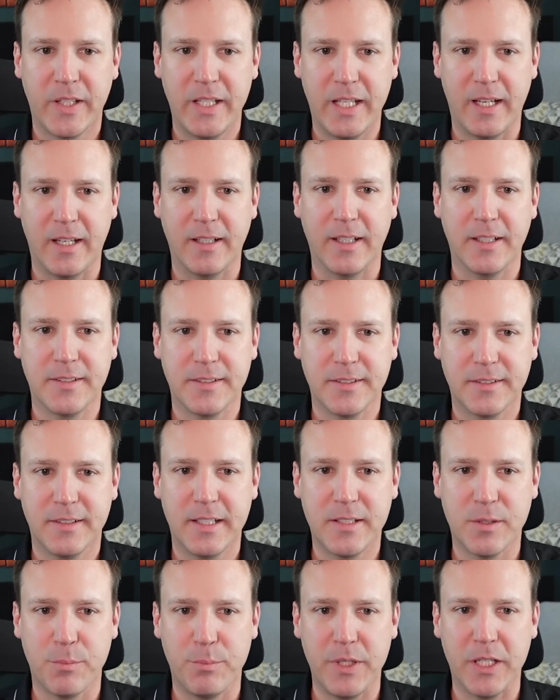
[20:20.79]
Yeah,
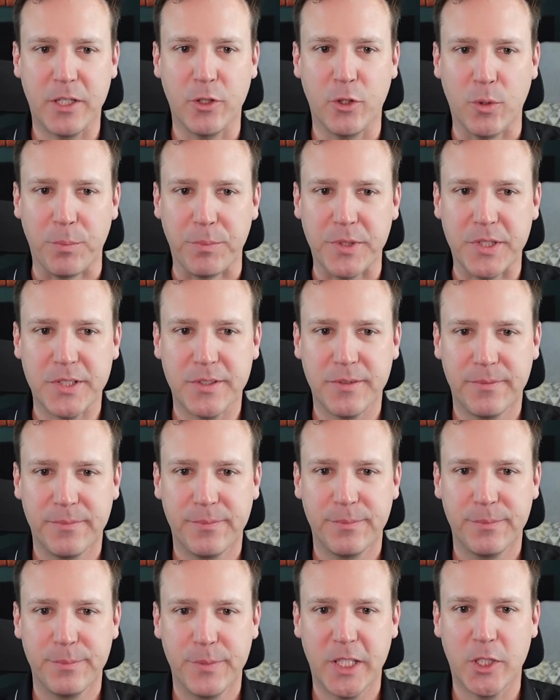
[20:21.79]
that's a big oops.
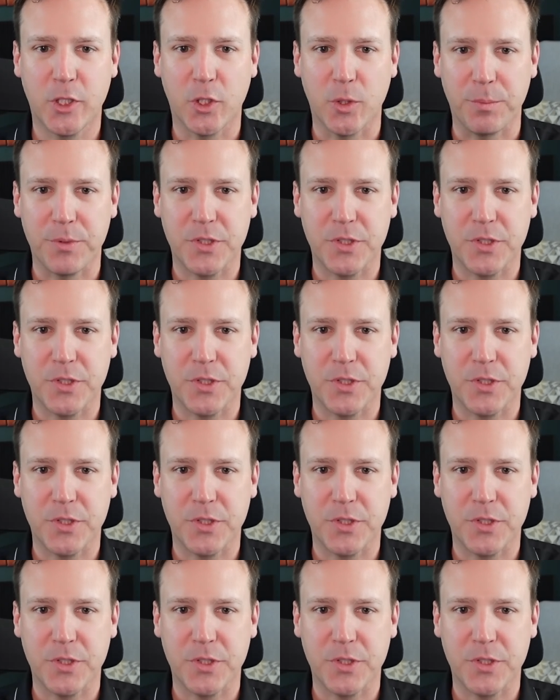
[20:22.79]
Big oops.